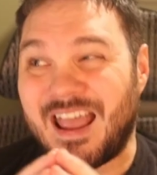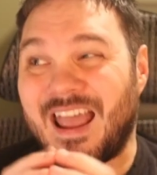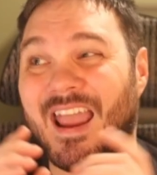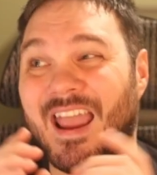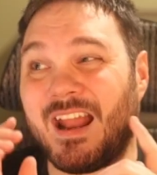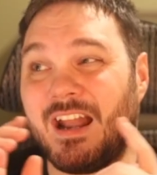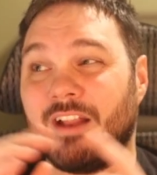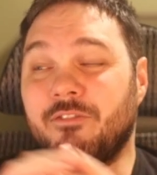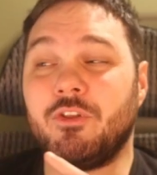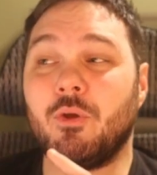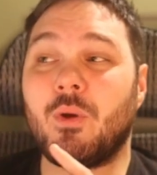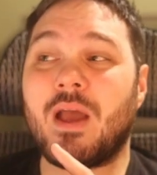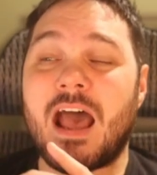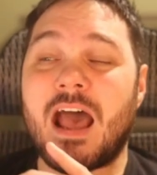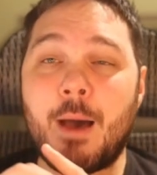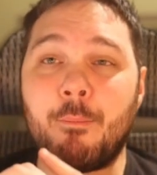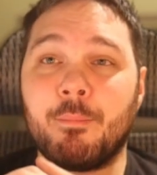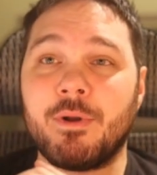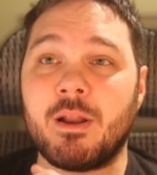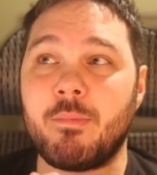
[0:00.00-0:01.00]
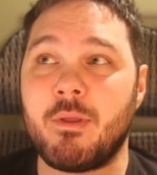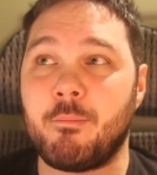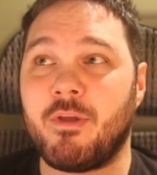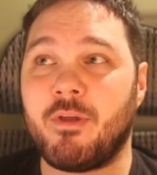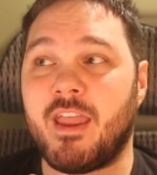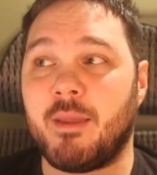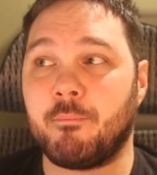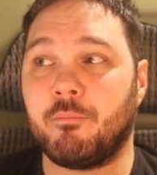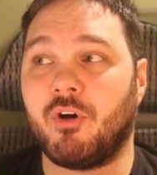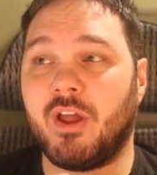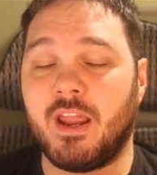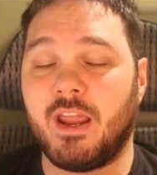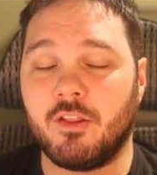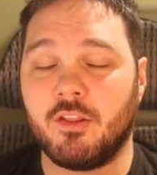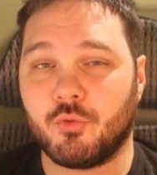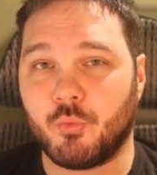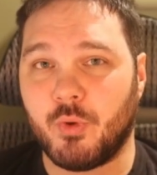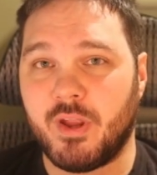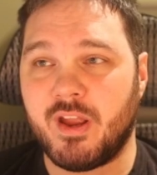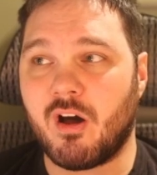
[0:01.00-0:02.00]
And if you happen to be playing
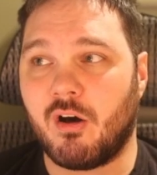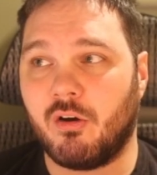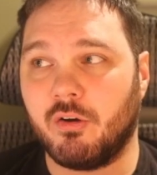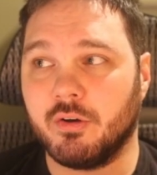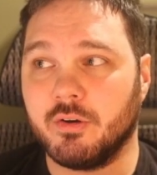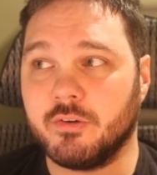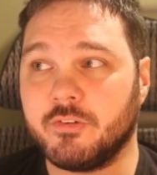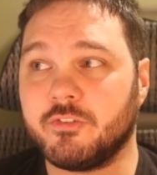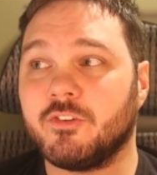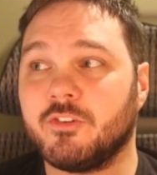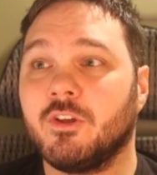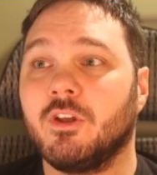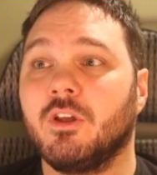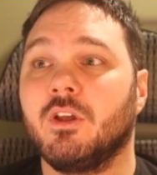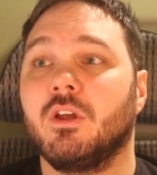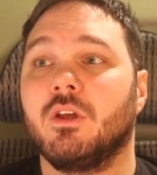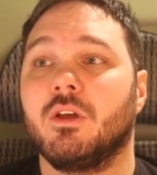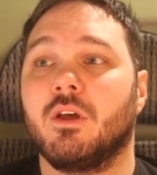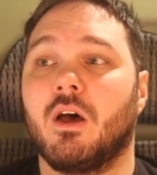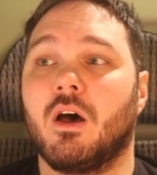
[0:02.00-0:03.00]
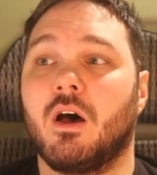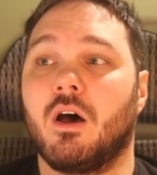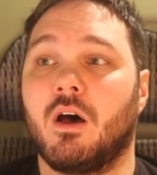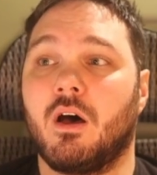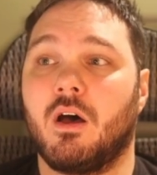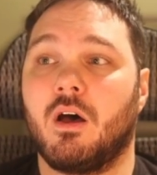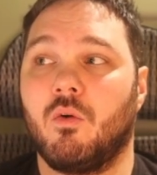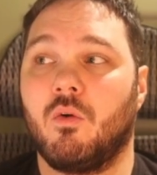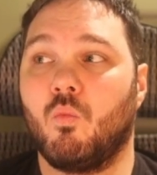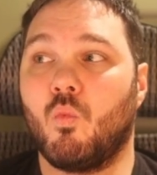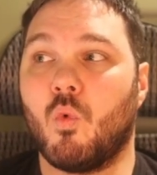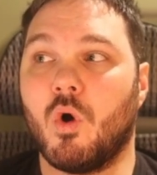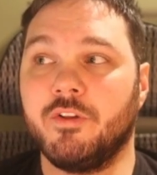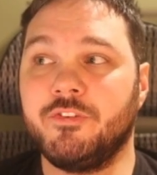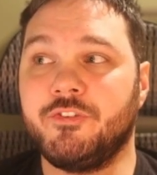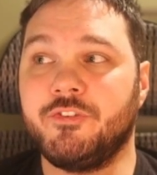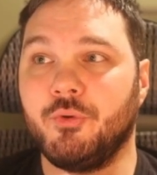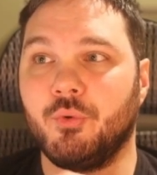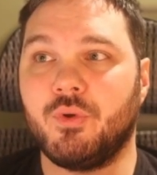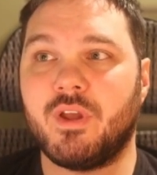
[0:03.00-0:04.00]
3 colors,
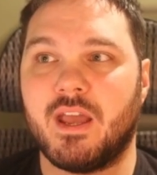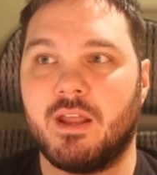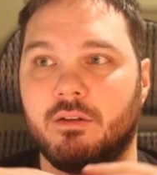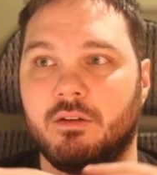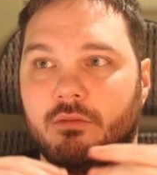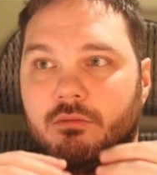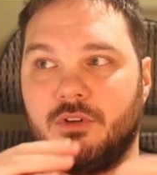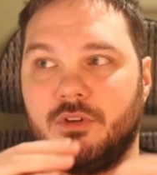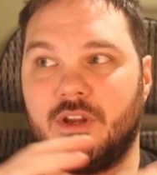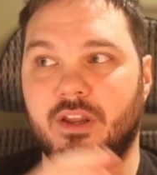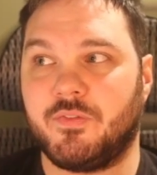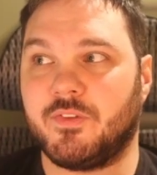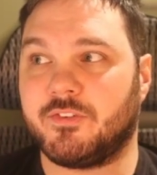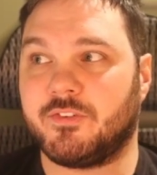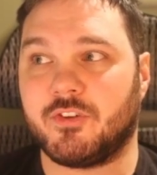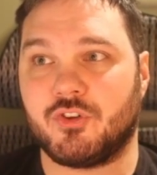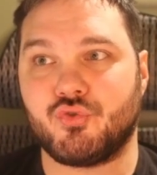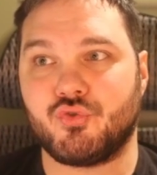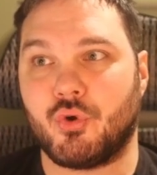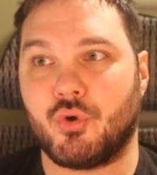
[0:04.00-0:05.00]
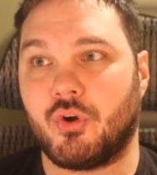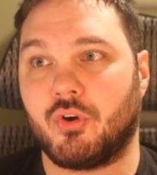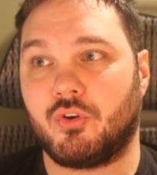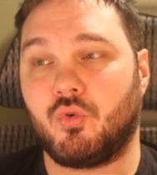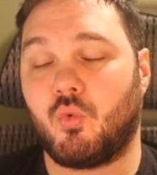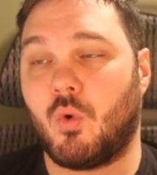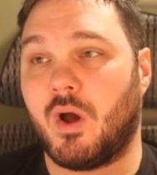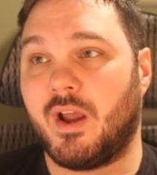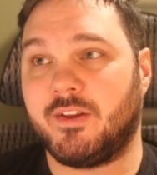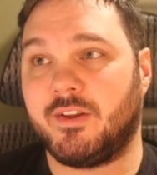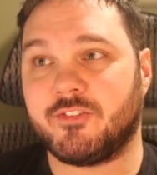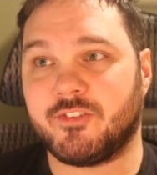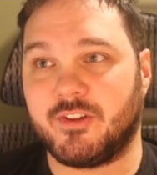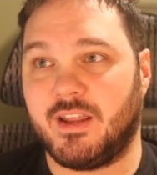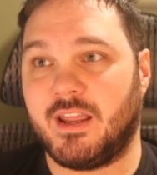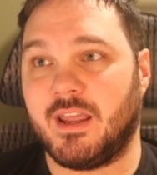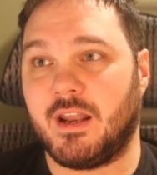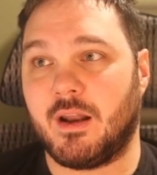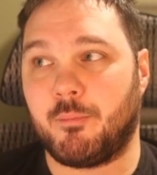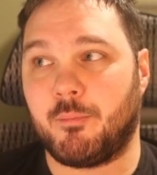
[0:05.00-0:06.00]
once you can get this to trigger twice and
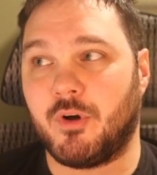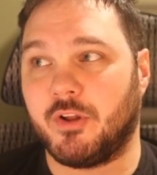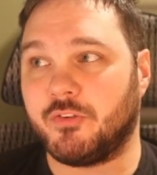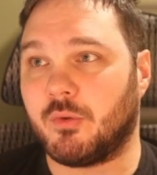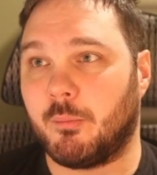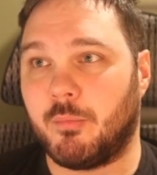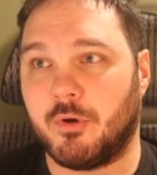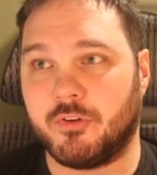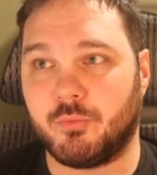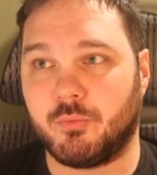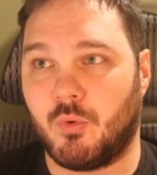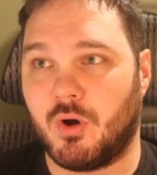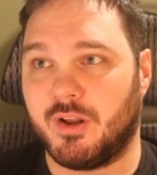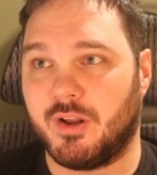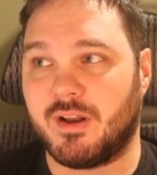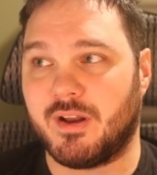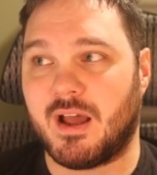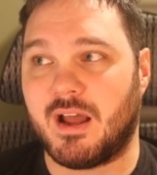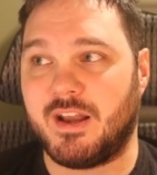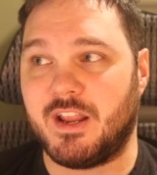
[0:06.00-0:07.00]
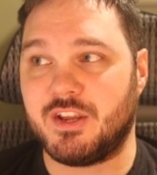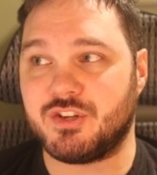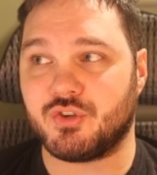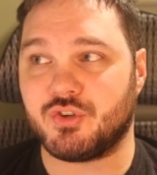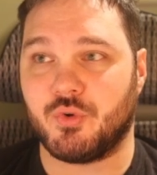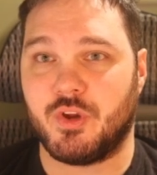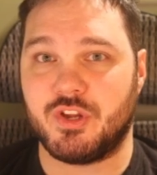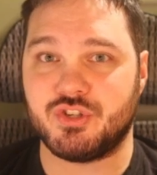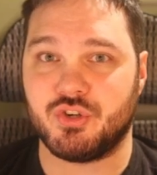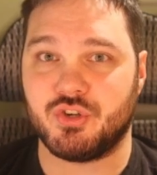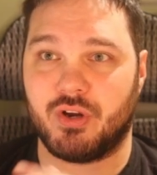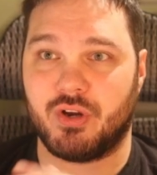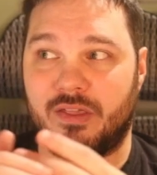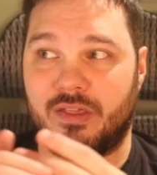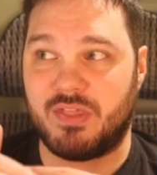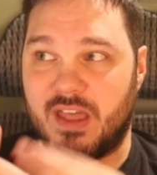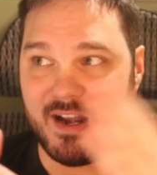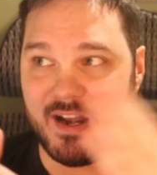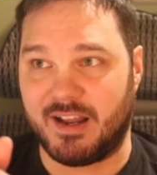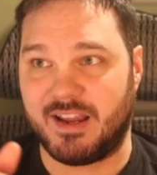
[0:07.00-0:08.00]
get a +1/+1 on each creature and
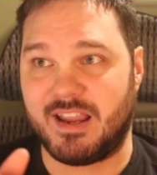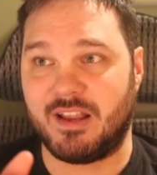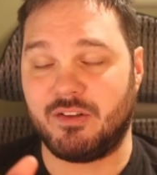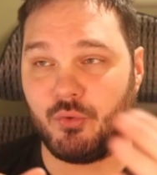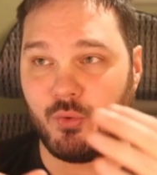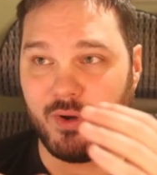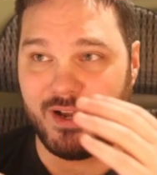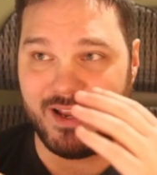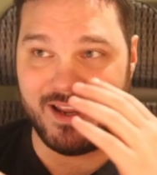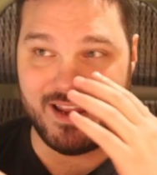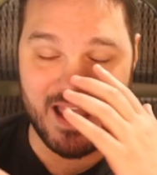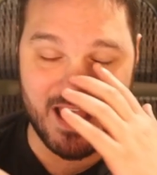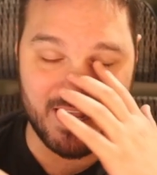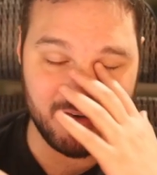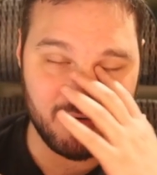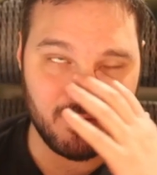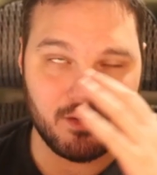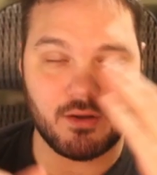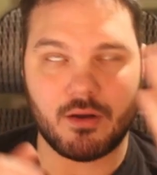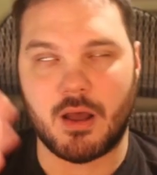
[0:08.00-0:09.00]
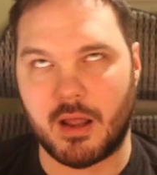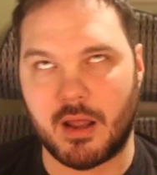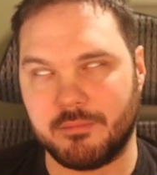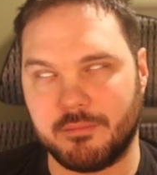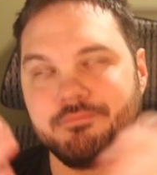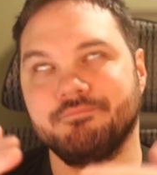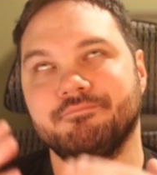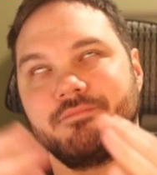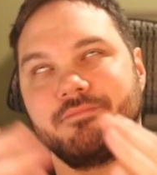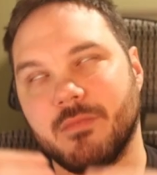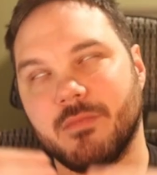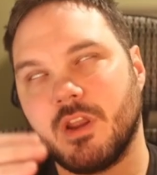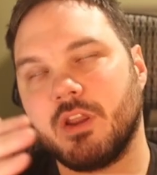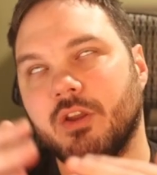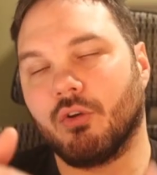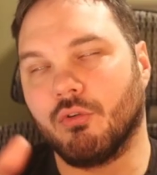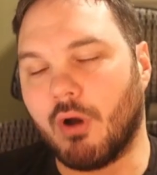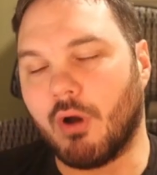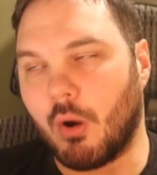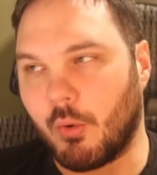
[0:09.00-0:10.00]
then do it again on
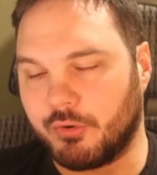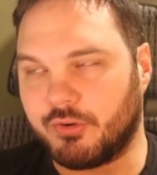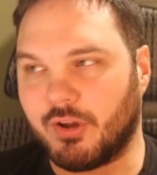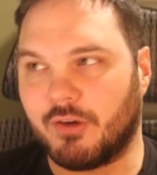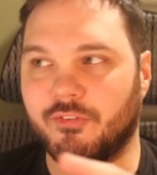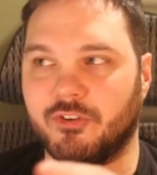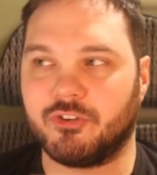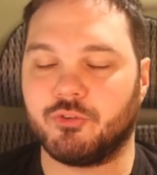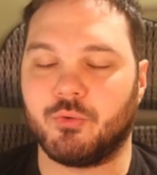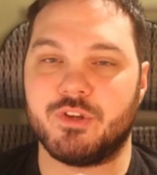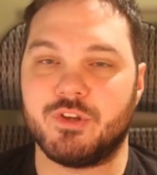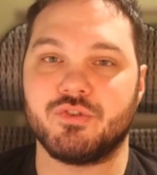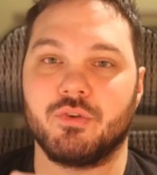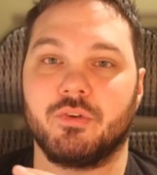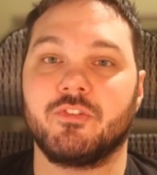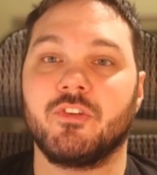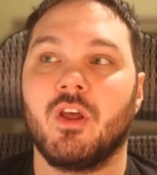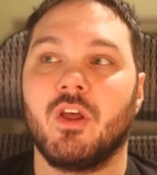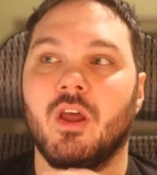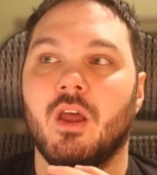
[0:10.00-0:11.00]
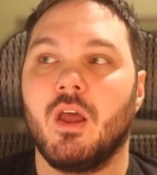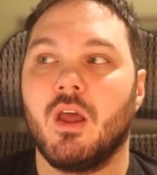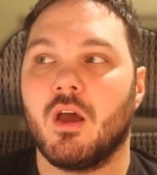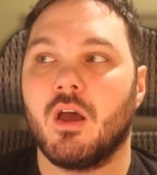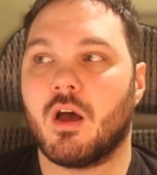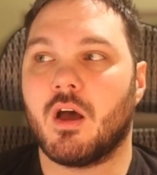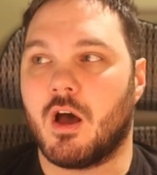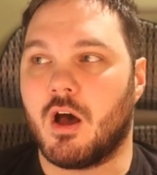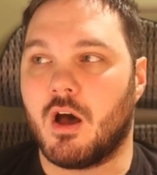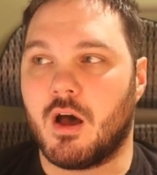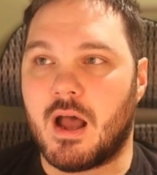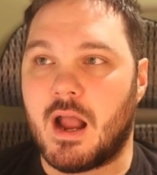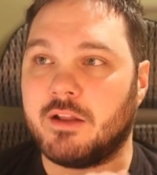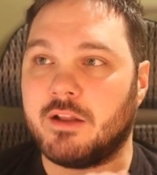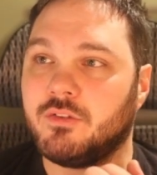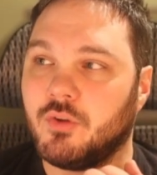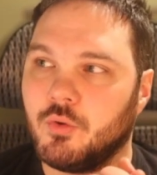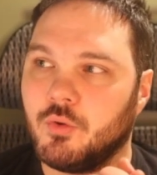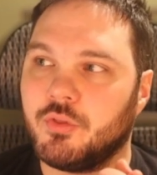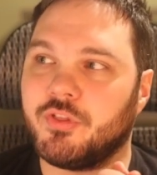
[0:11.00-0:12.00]
your lower toughness creatures, I
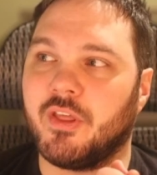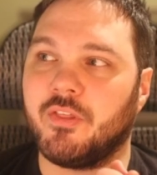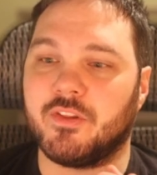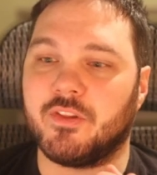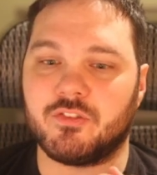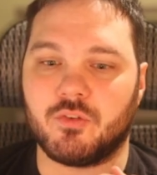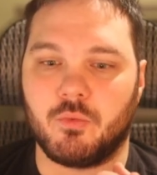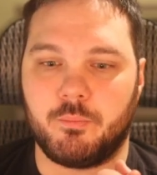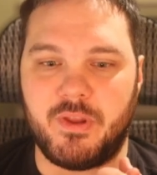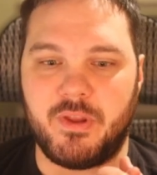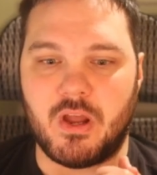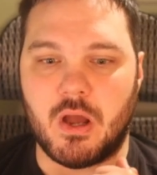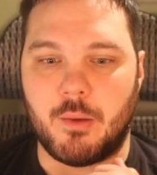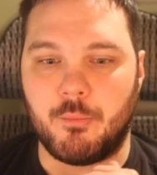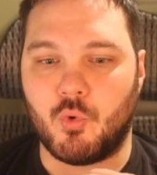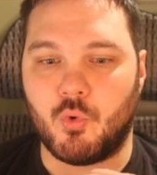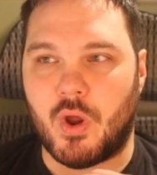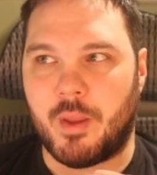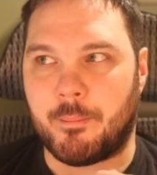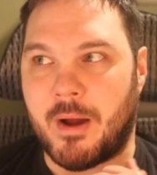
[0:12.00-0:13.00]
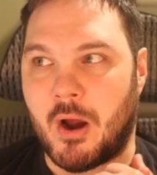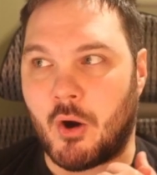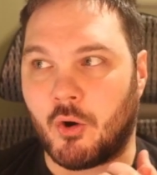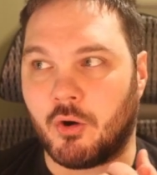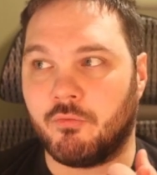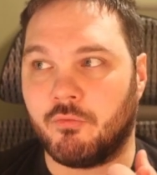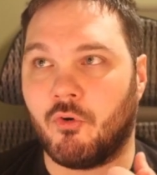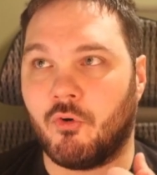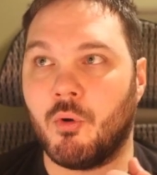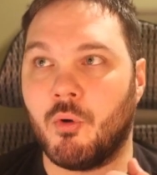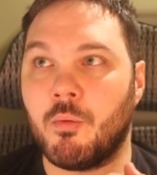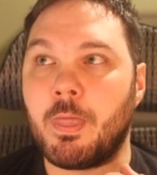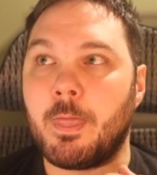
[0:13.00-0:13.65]
do think this would become quite powerful.